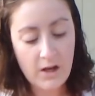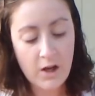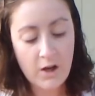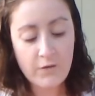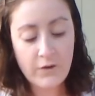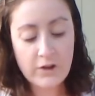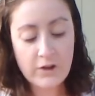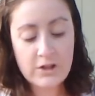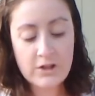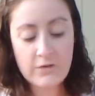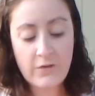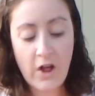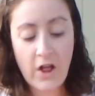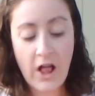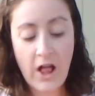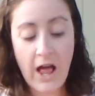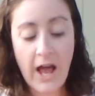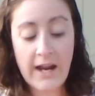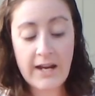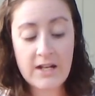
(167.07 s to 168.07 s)
First of
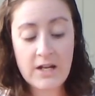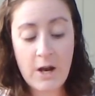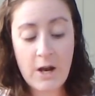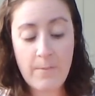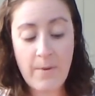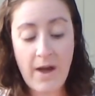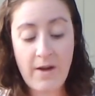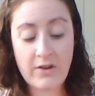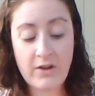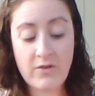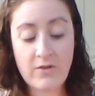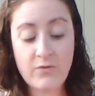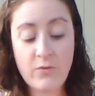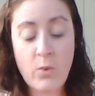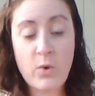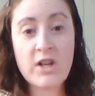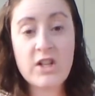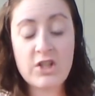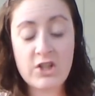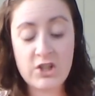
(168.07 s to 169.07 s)
all, I ended up having
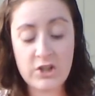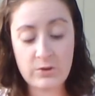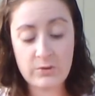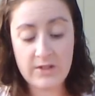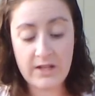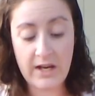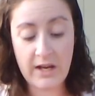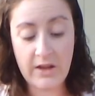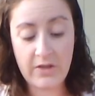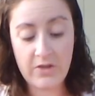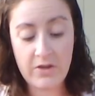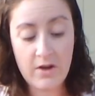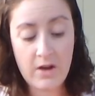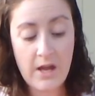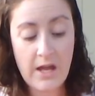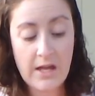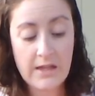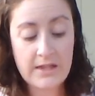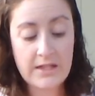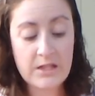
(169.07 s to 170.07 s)
42 teeth.
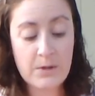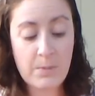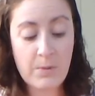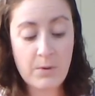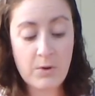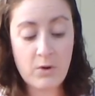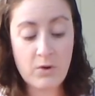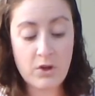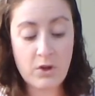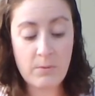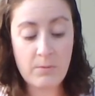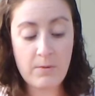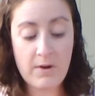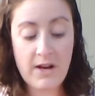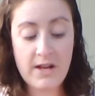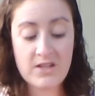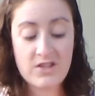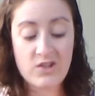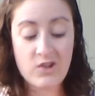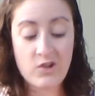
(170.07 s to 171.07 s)
The typical human
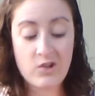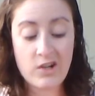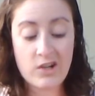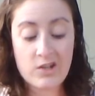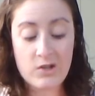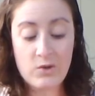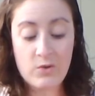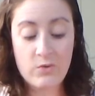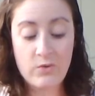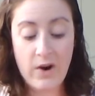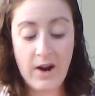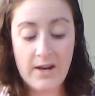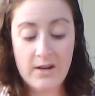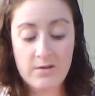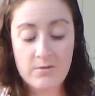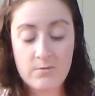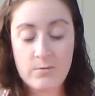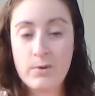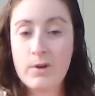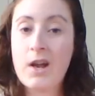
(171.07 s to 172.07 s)
has 32, right?
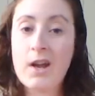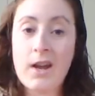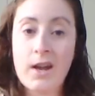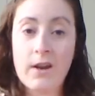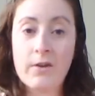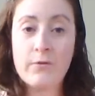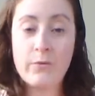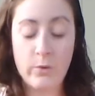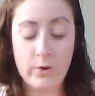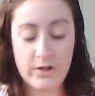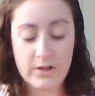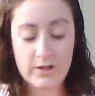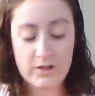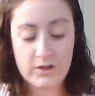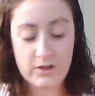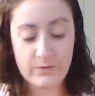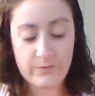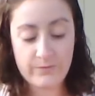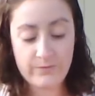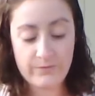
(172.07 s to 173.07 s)
But I had
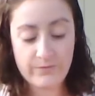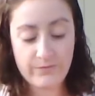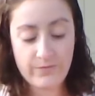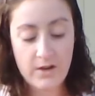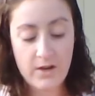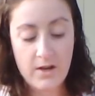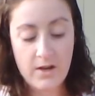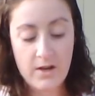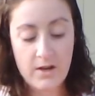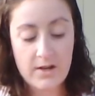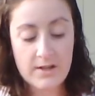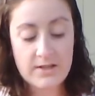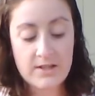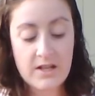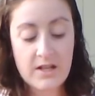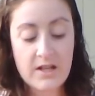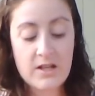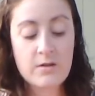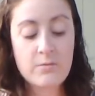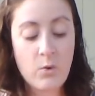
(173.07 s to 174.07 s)
42.
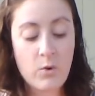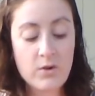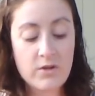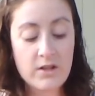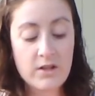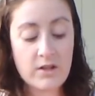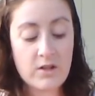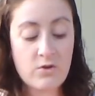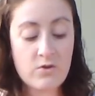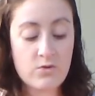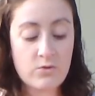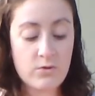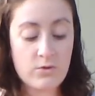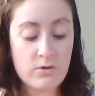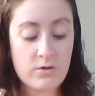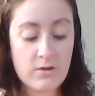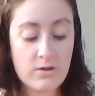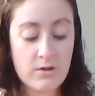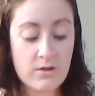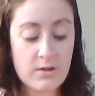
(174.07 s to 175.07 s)
10 more than usual.
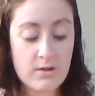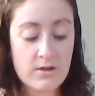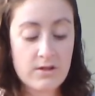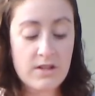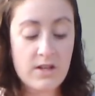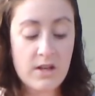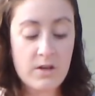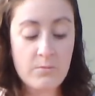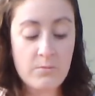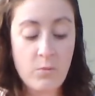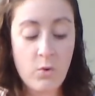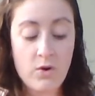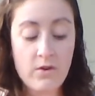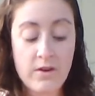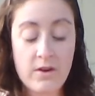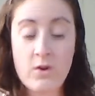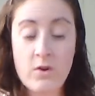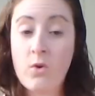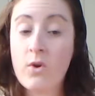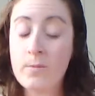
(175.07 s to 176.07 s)
10 more
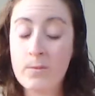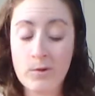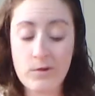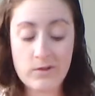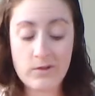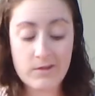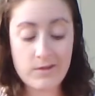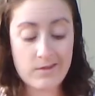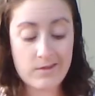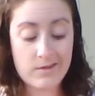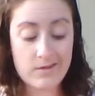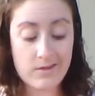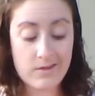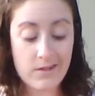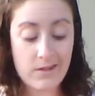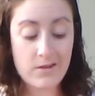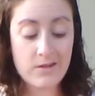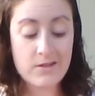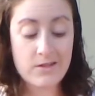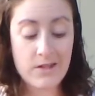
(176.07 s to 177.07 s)
than normal.
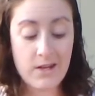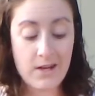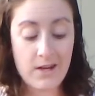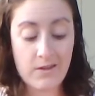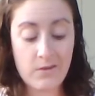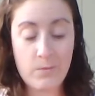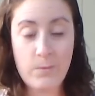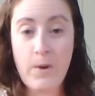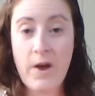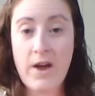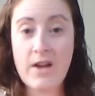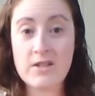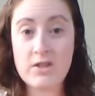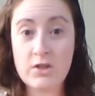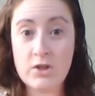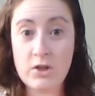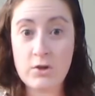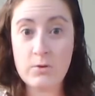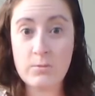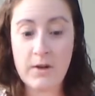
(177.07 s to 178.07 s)
10 teeth
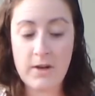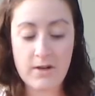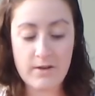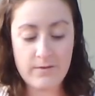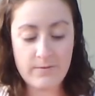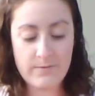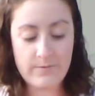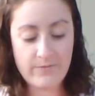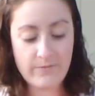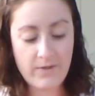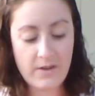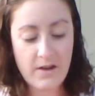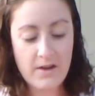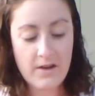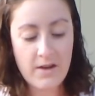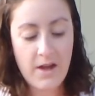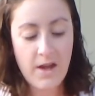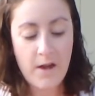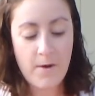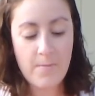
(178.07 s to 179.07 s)
past human.
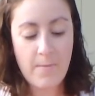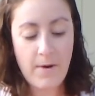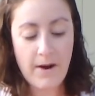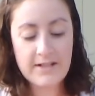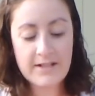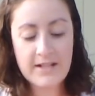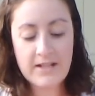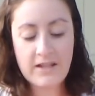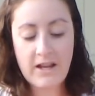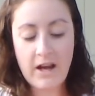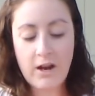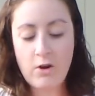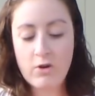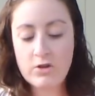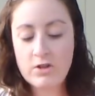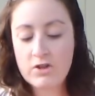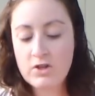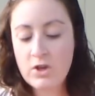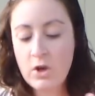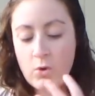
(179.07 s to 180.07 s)
My teeth got all
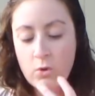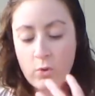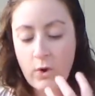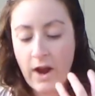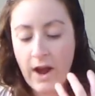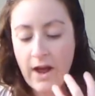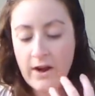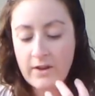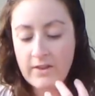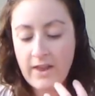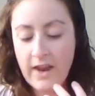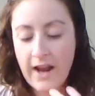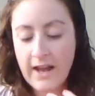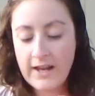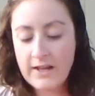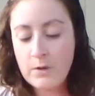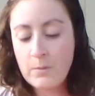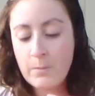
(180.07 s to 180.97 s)
so crowded that I could